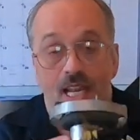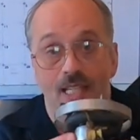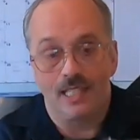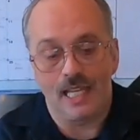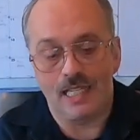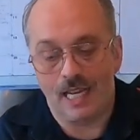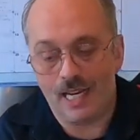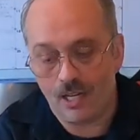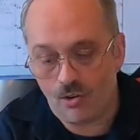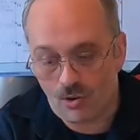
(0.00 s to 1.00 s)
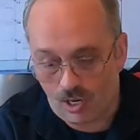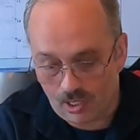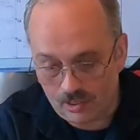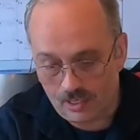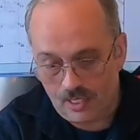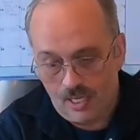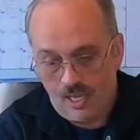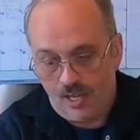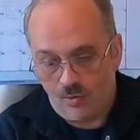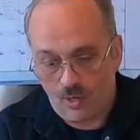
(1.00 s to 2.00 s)
And then later on,
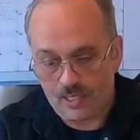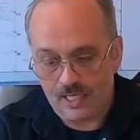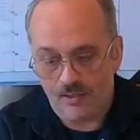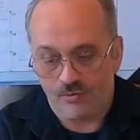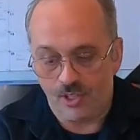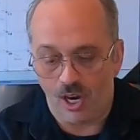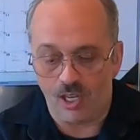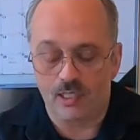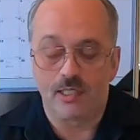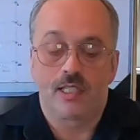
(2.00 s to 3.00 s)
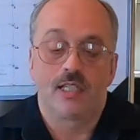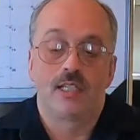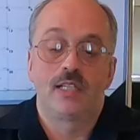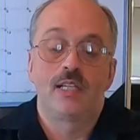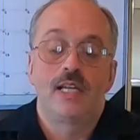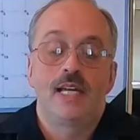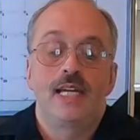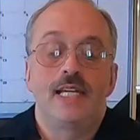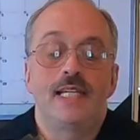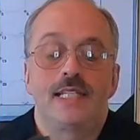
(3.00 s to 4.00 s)
what they have done
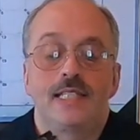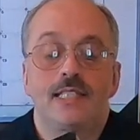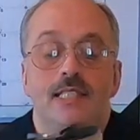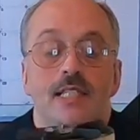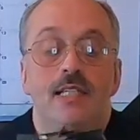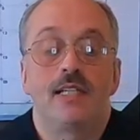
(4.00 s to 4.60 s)
is